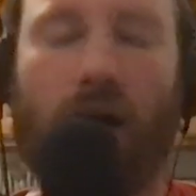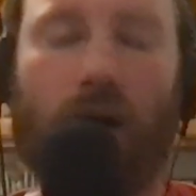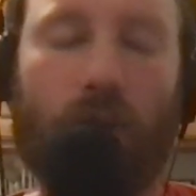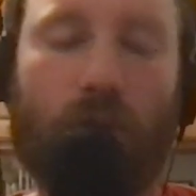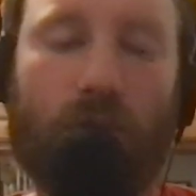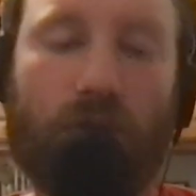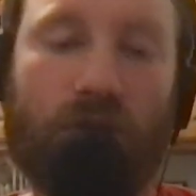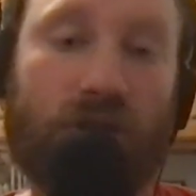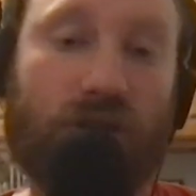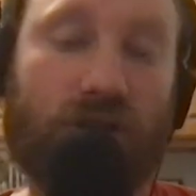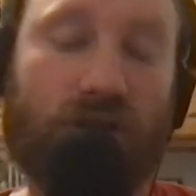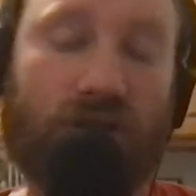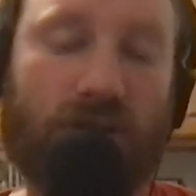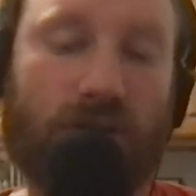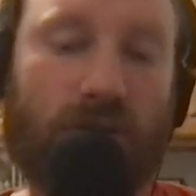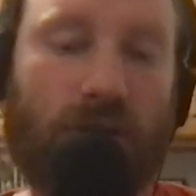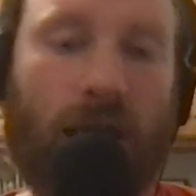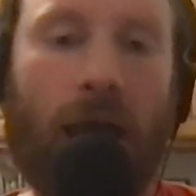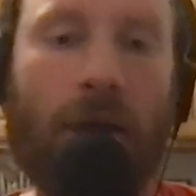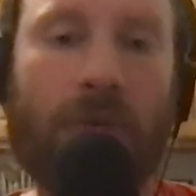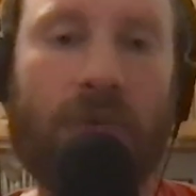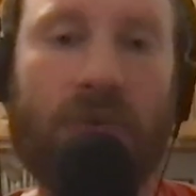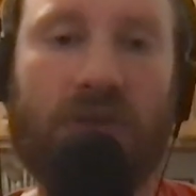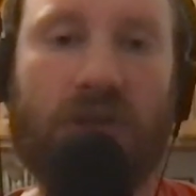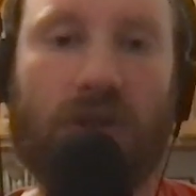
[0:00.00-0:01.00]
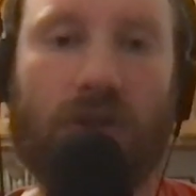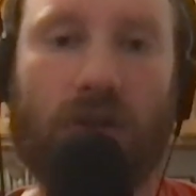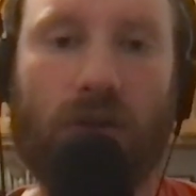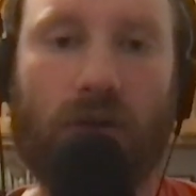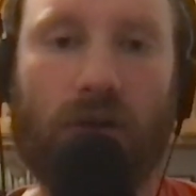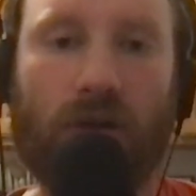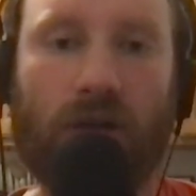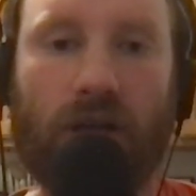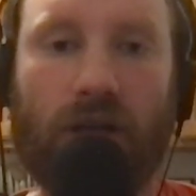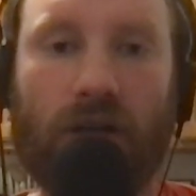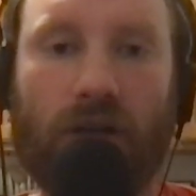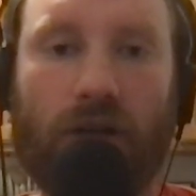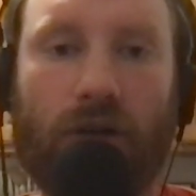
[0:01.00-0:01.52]
which is
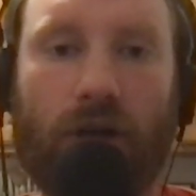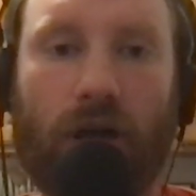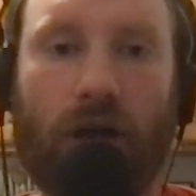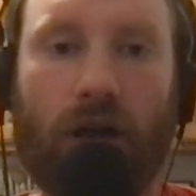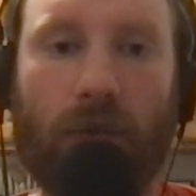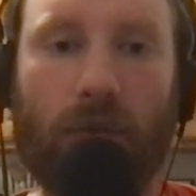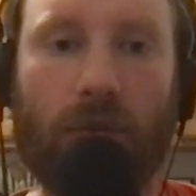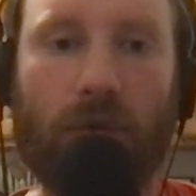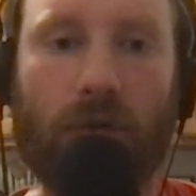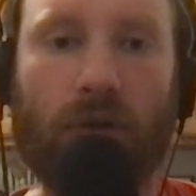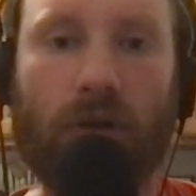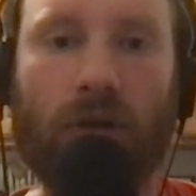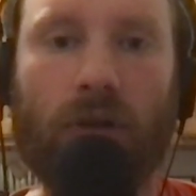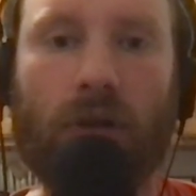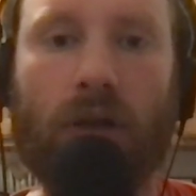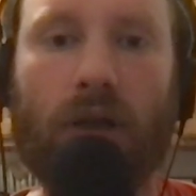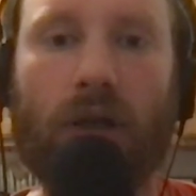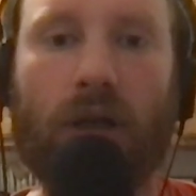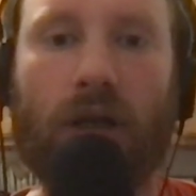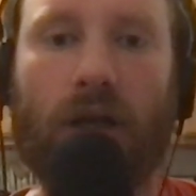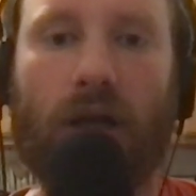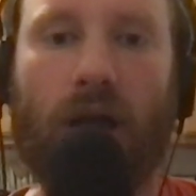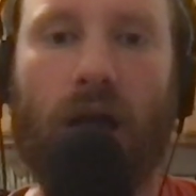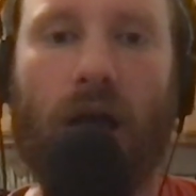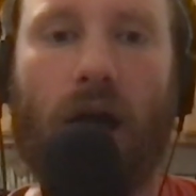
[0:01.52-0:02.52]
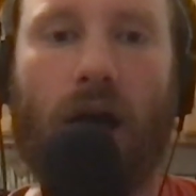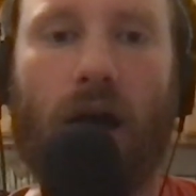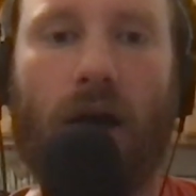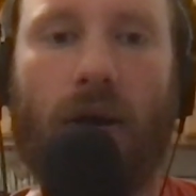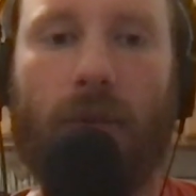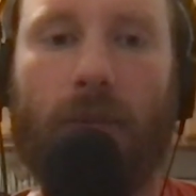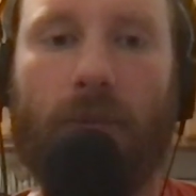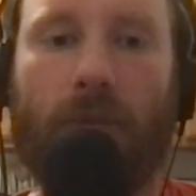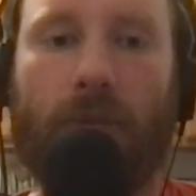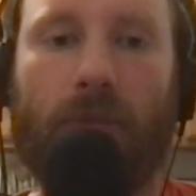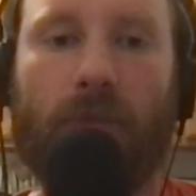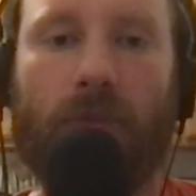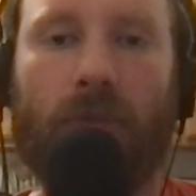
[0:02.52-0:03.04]
absolutely incredible.
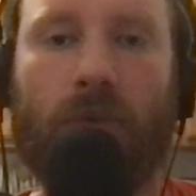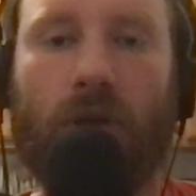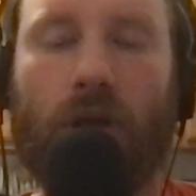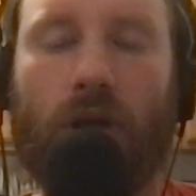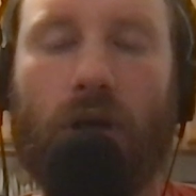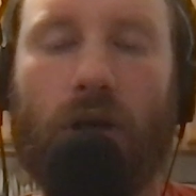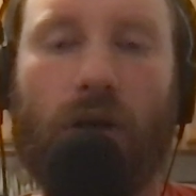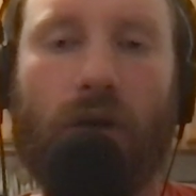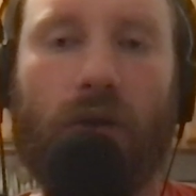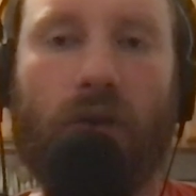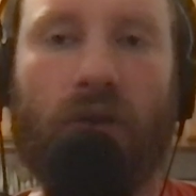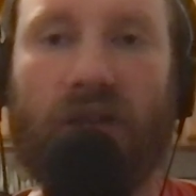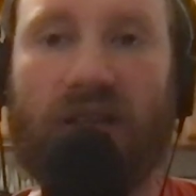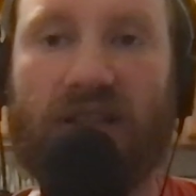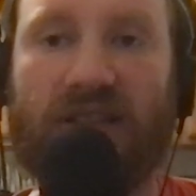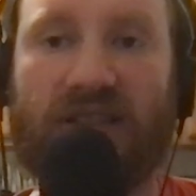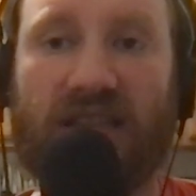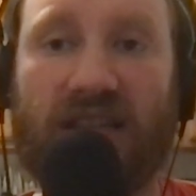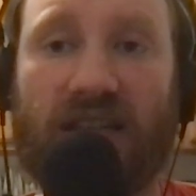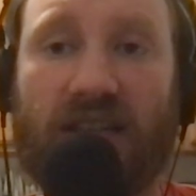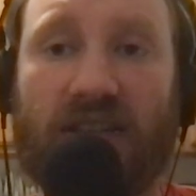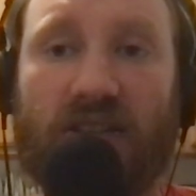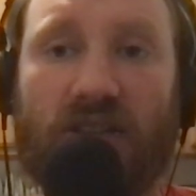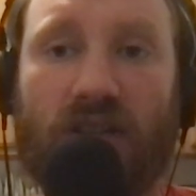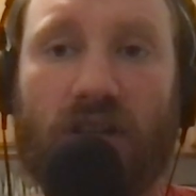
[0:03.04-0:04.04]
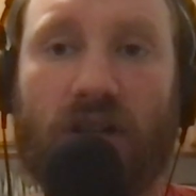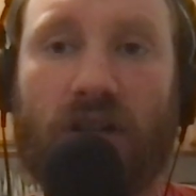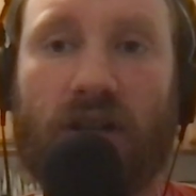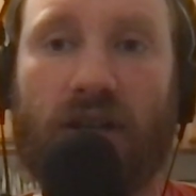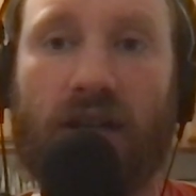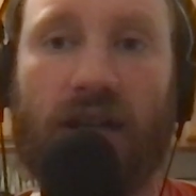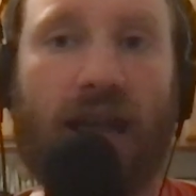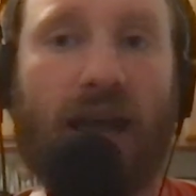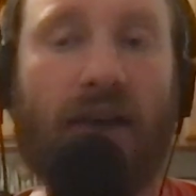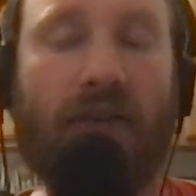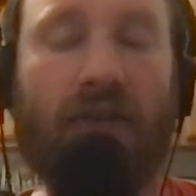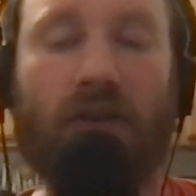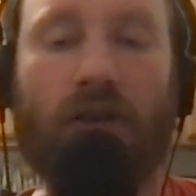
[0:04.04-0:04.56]
These things are
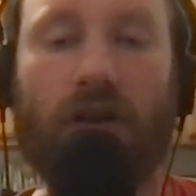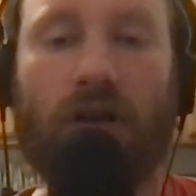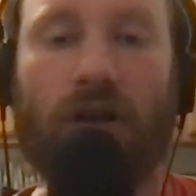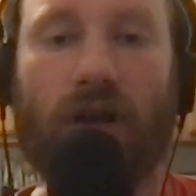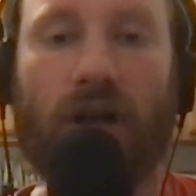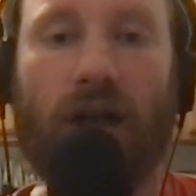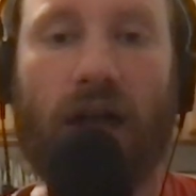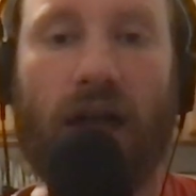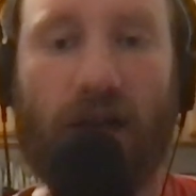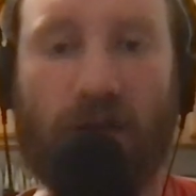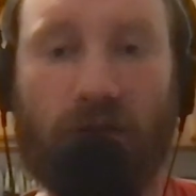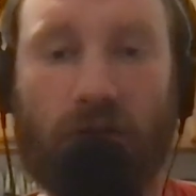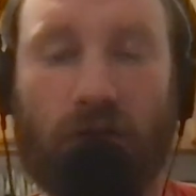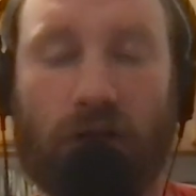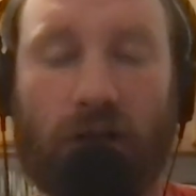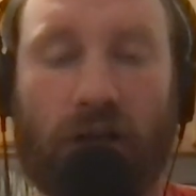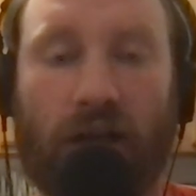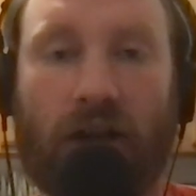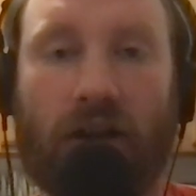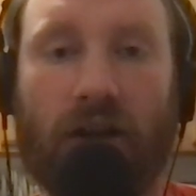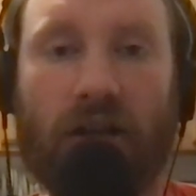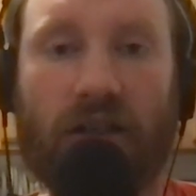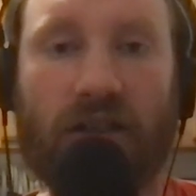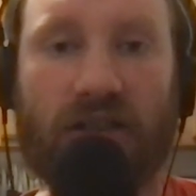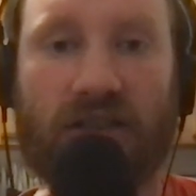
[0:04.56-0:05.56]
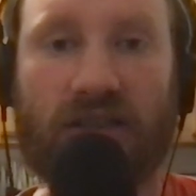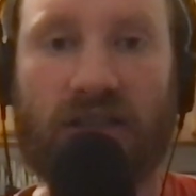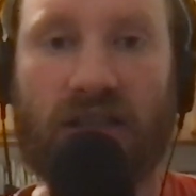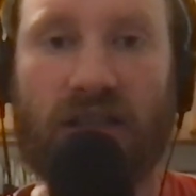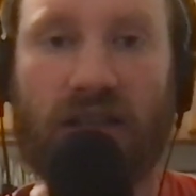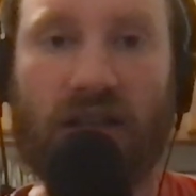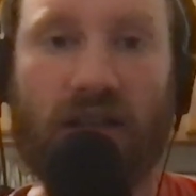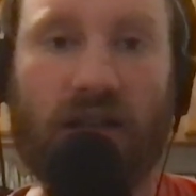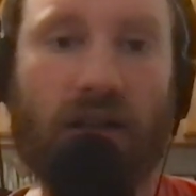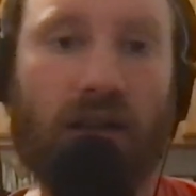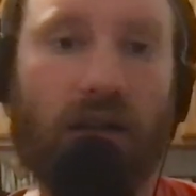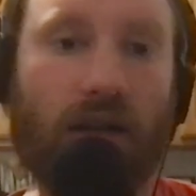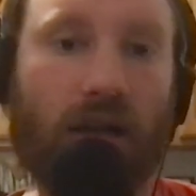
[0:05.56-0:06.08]
never ever
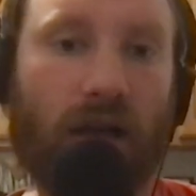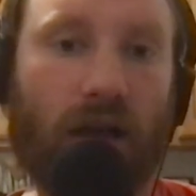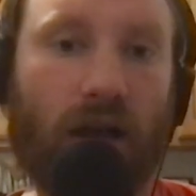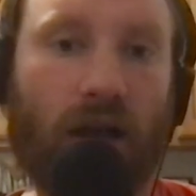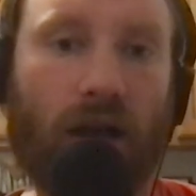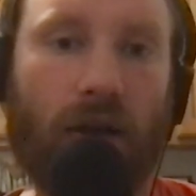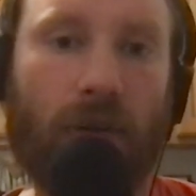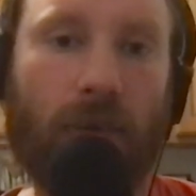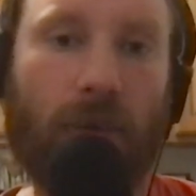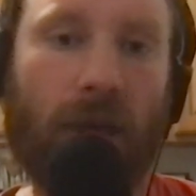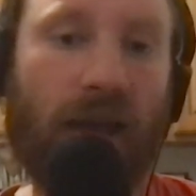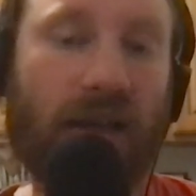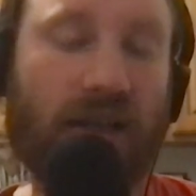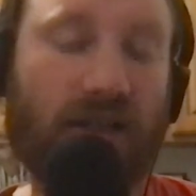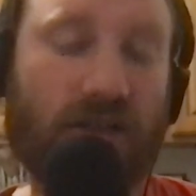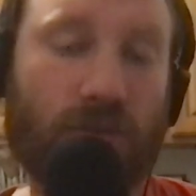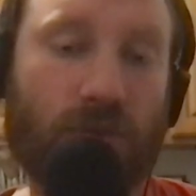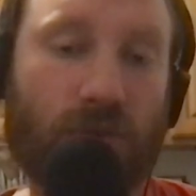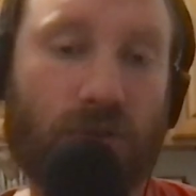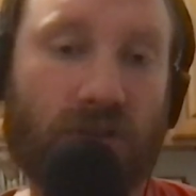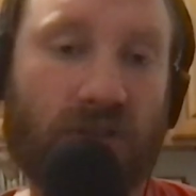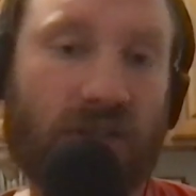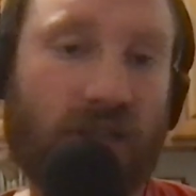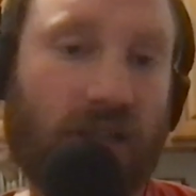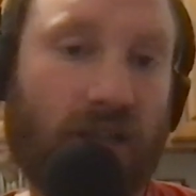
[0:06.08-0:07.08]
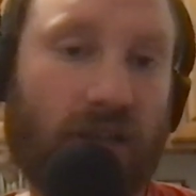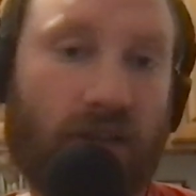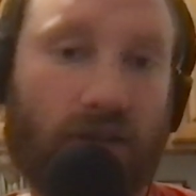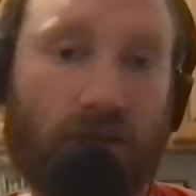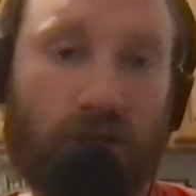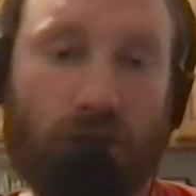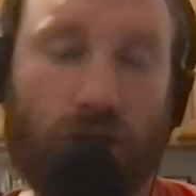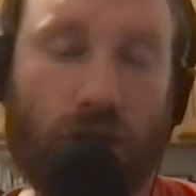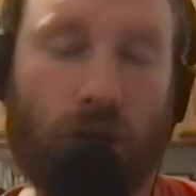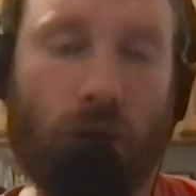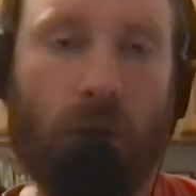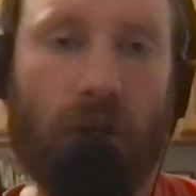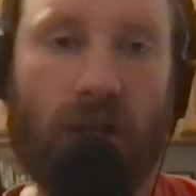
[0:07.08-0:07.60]
guaranteed. As we're seeing,
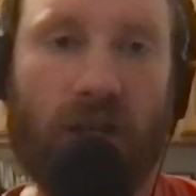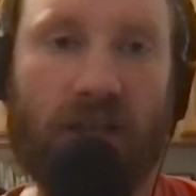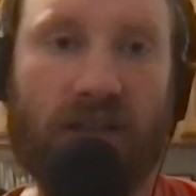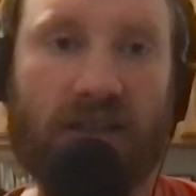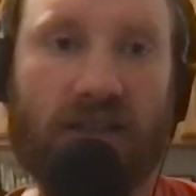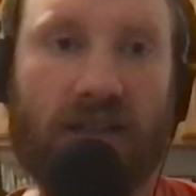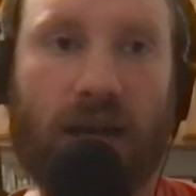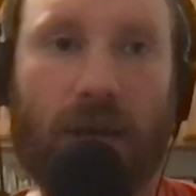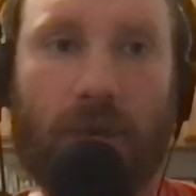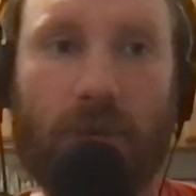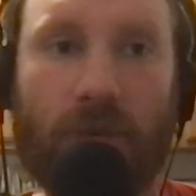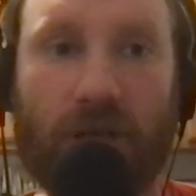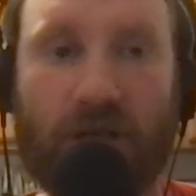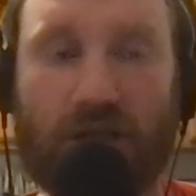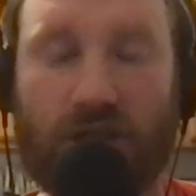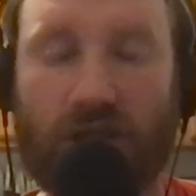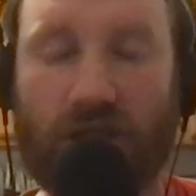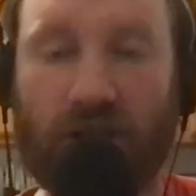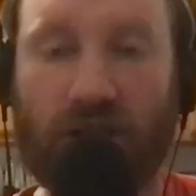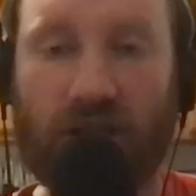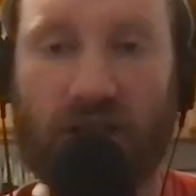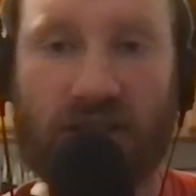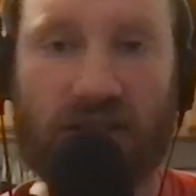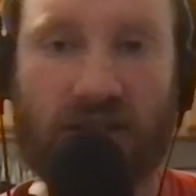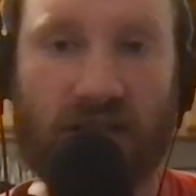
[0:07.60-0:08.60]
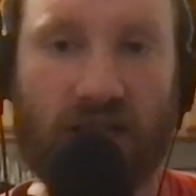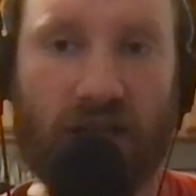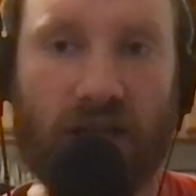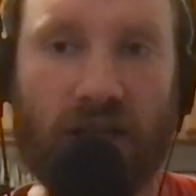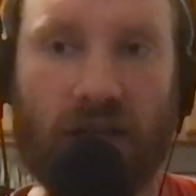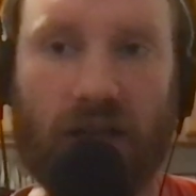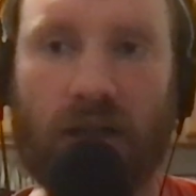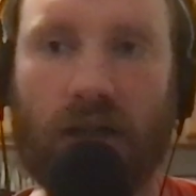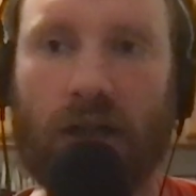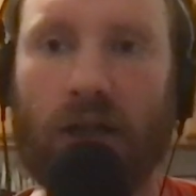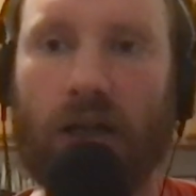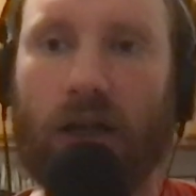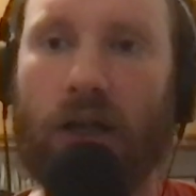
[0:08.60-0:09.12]
Shohei is not pitching this
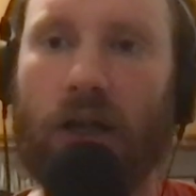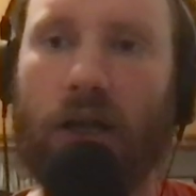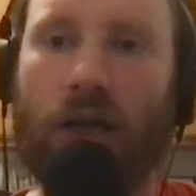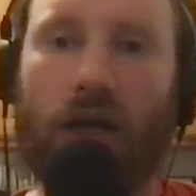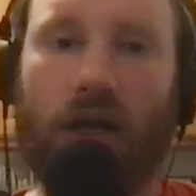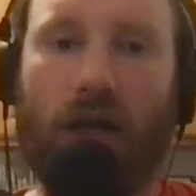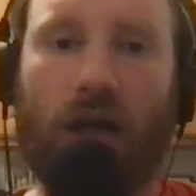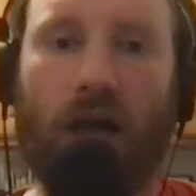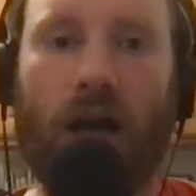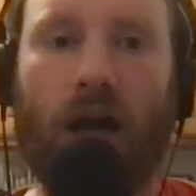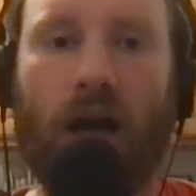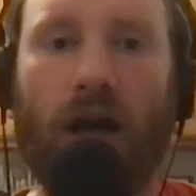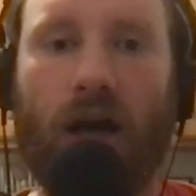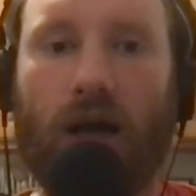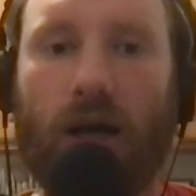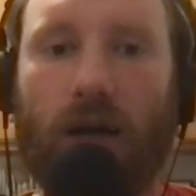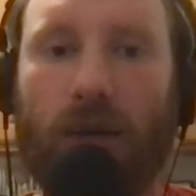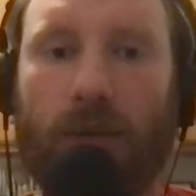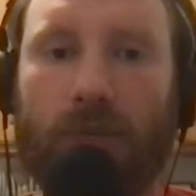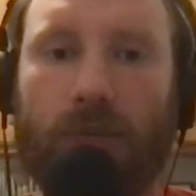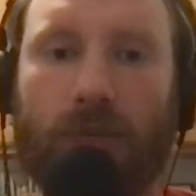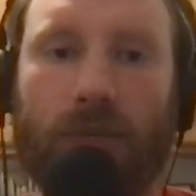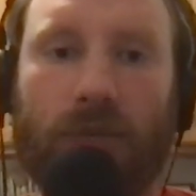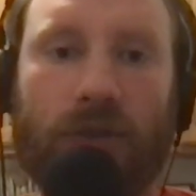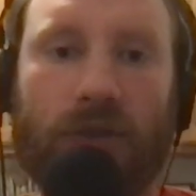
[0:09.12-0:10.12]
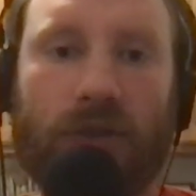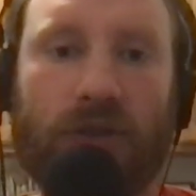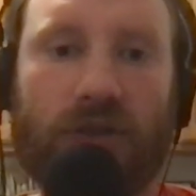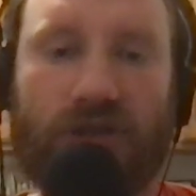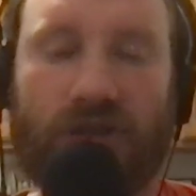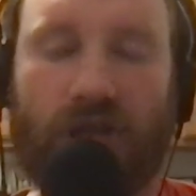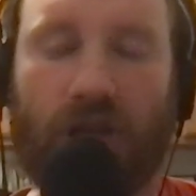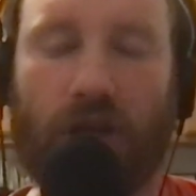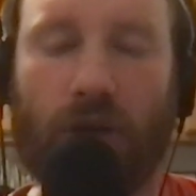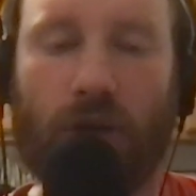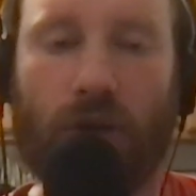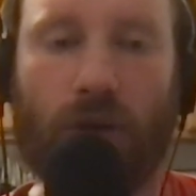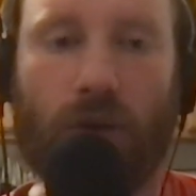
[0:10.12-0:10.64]
year.
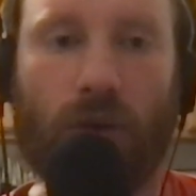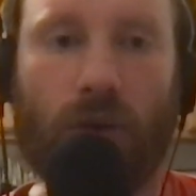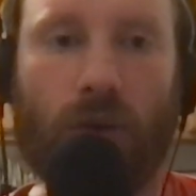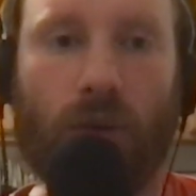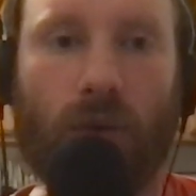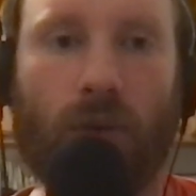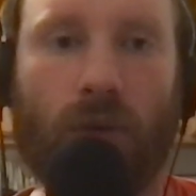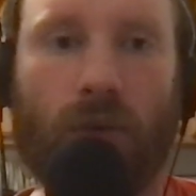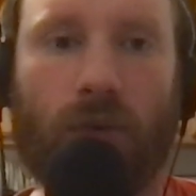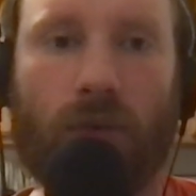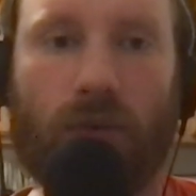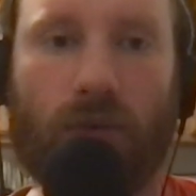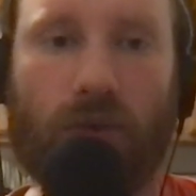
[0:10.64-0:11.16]
So,